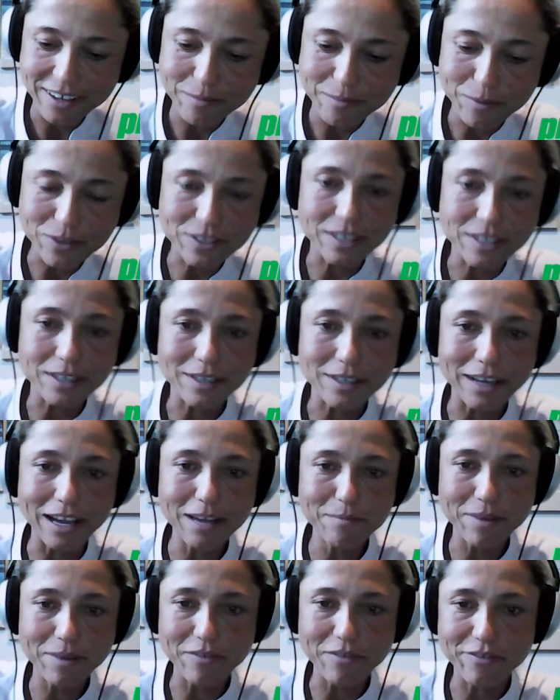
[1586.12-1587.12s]
most of the
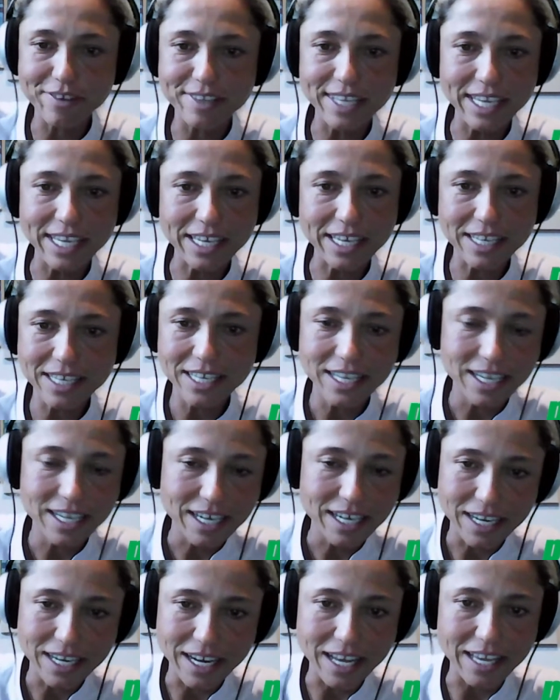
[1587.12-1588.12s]
time I feel like
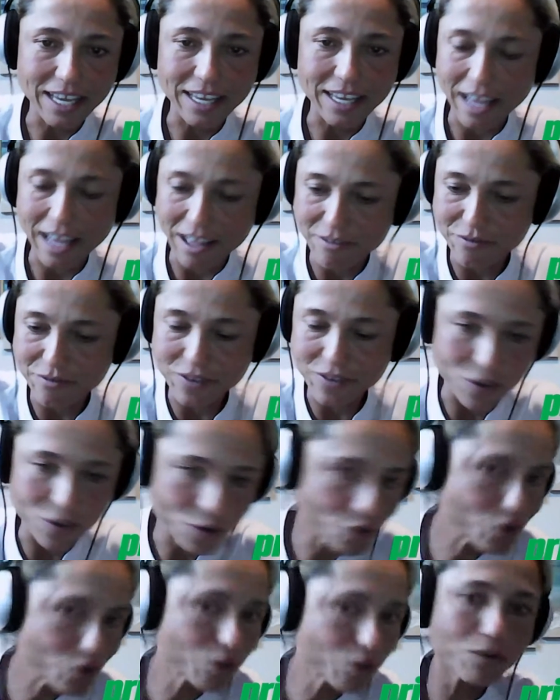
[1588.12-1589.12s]
I have
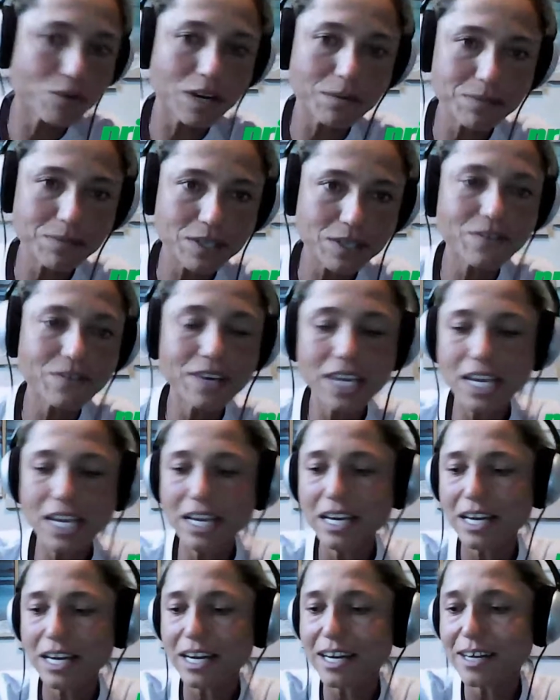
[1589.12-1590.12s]
no clue what I'm
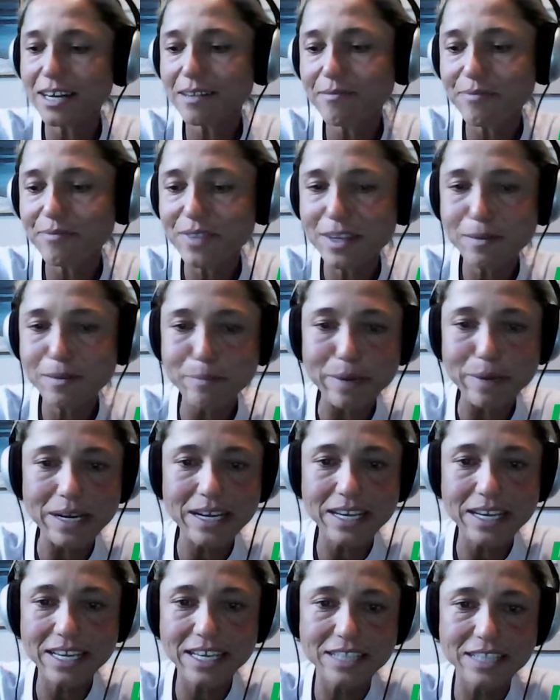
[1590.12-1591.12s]
doing,
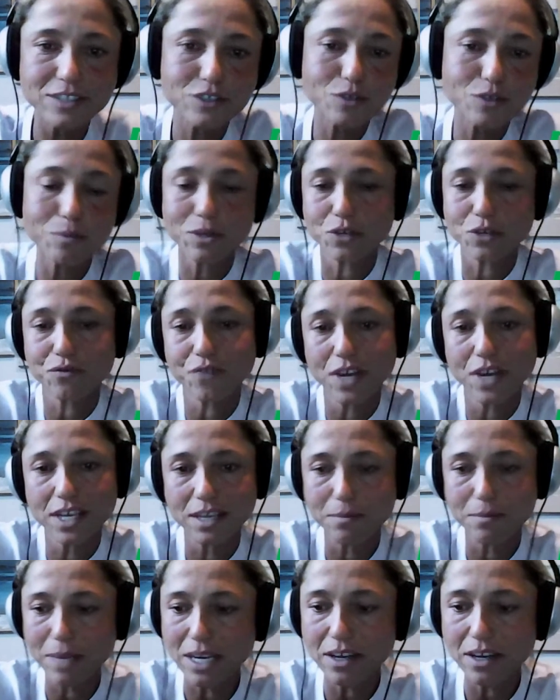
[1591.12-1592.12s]
but it's so much fun.
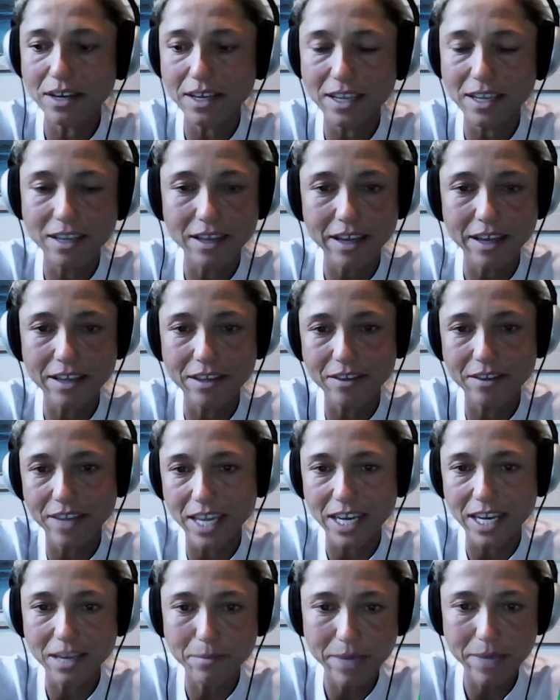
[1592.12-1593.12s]
I mean, are you
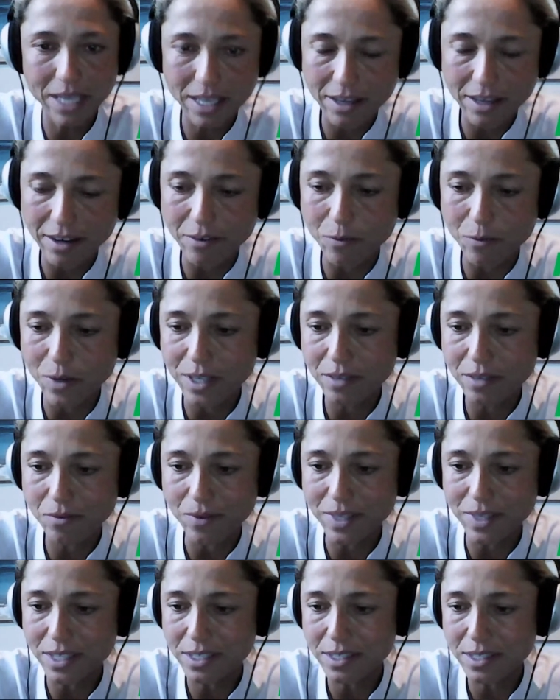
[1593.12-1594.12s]
kidding me?
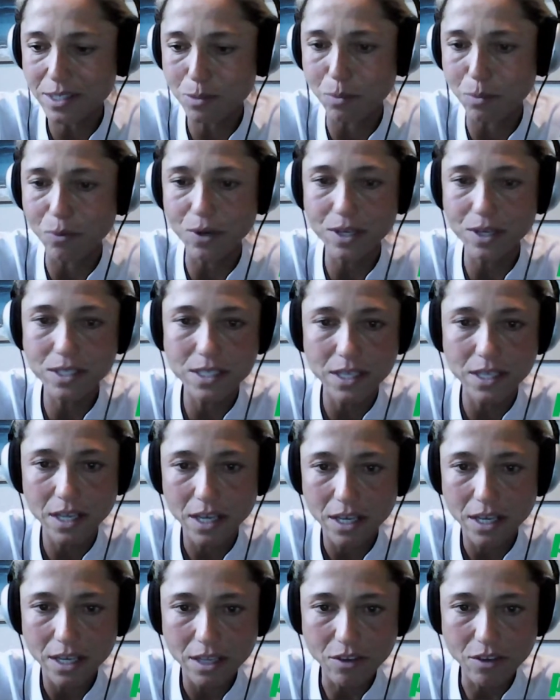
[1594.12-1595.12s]
What sport
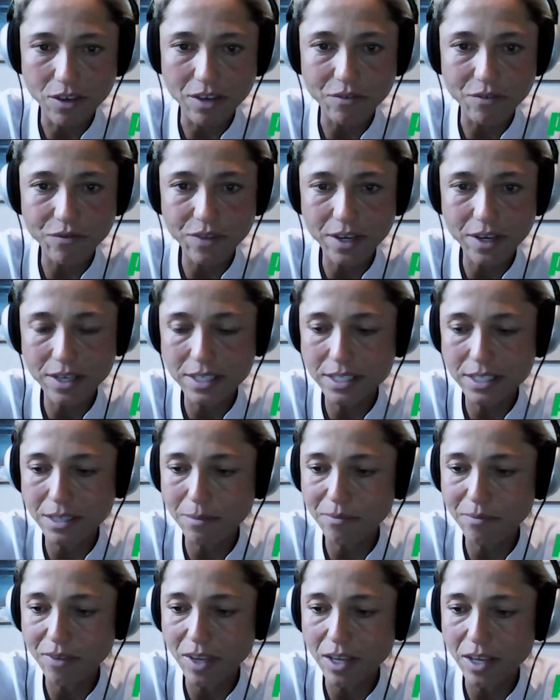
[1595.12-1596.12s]
you can figure
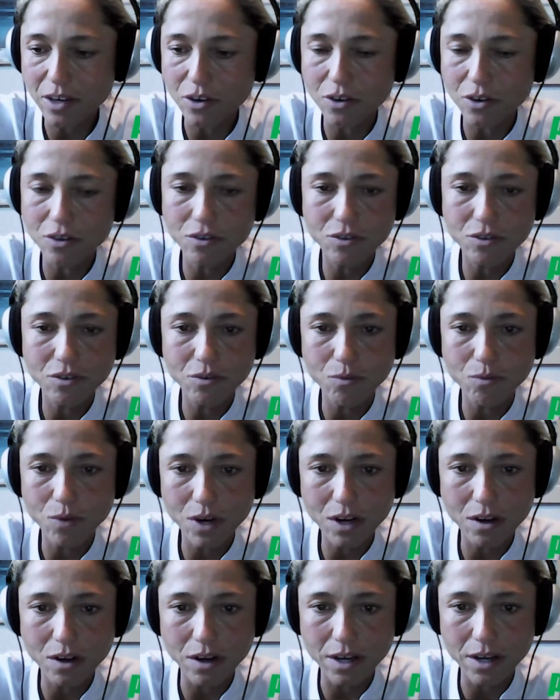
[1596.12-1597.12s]
something new to
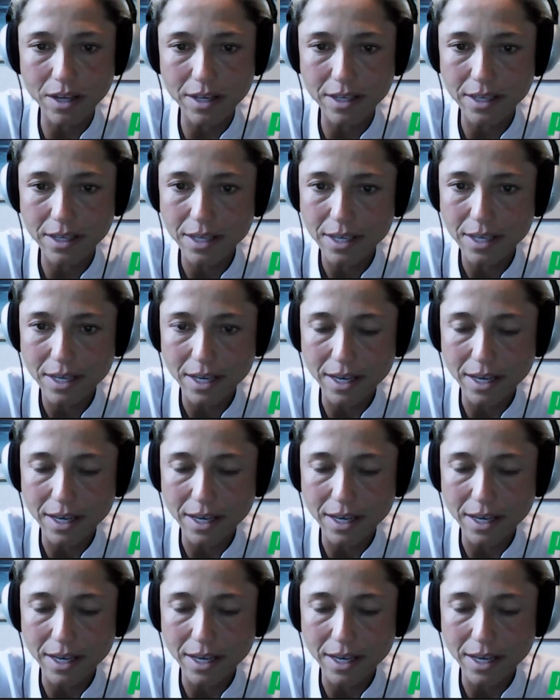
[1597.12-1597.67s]
work on?